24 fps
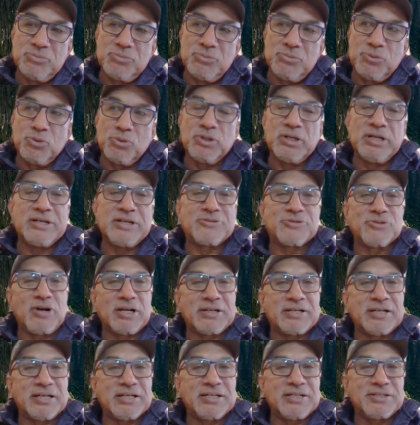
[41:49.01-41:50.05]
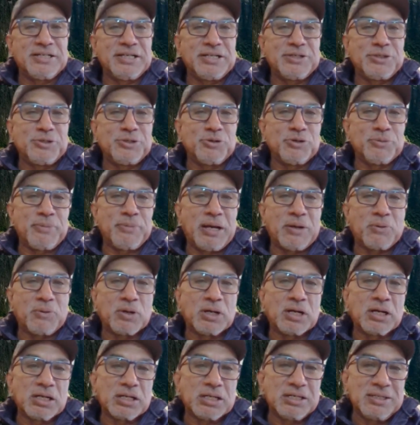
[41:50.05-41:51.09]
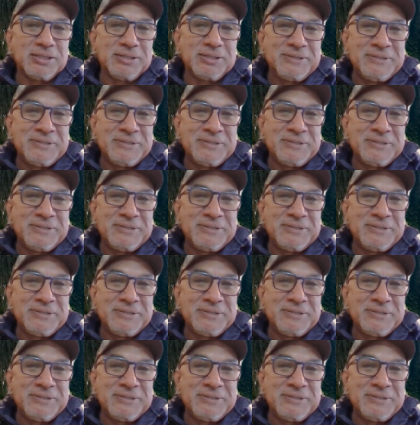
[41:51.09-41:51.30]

really so I can continue doing my work.